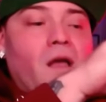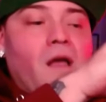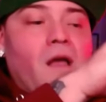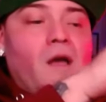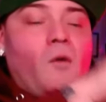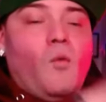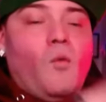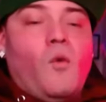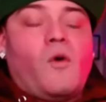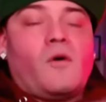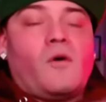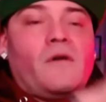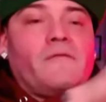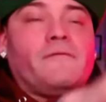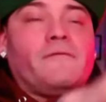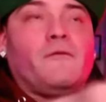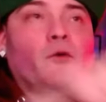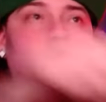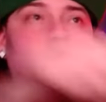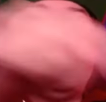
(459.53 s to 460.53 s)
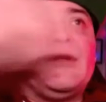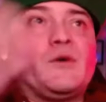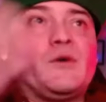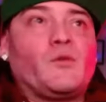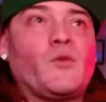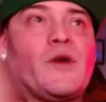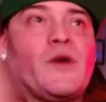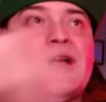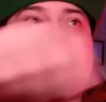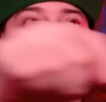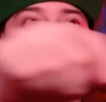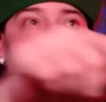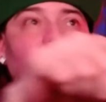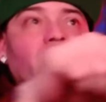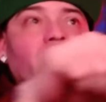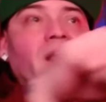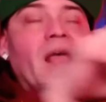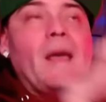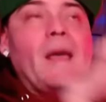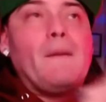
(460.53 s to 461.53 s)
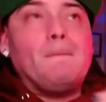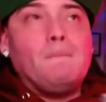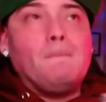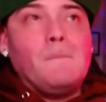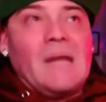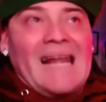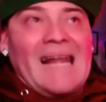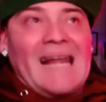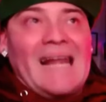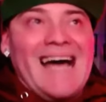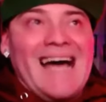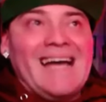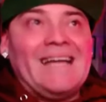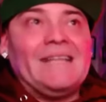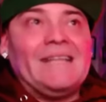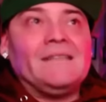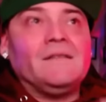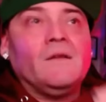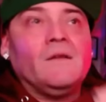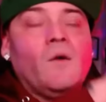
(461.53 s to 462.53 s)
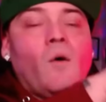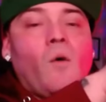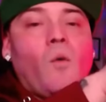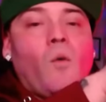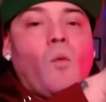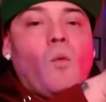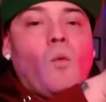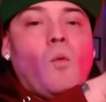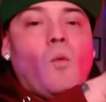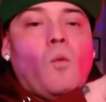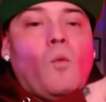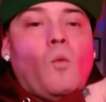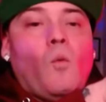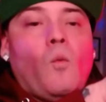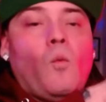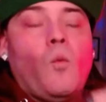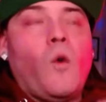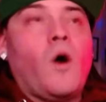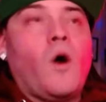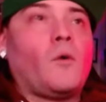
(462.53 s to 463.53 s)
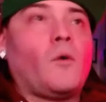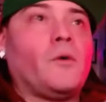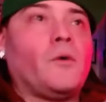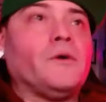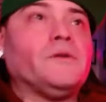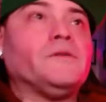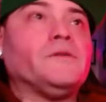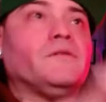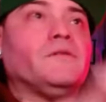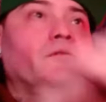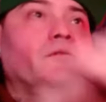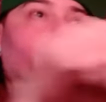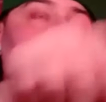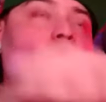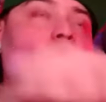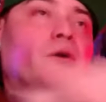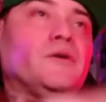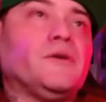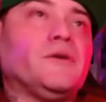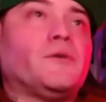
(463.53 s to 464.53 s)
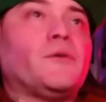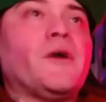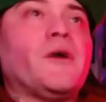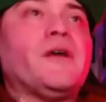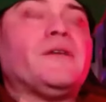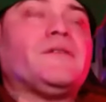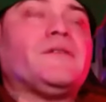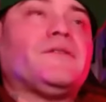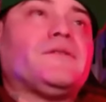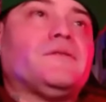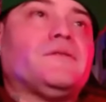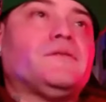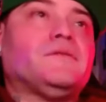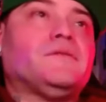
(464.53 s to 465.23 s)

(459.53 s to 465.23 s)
a warrant for an arrest a blind warrant for an arrest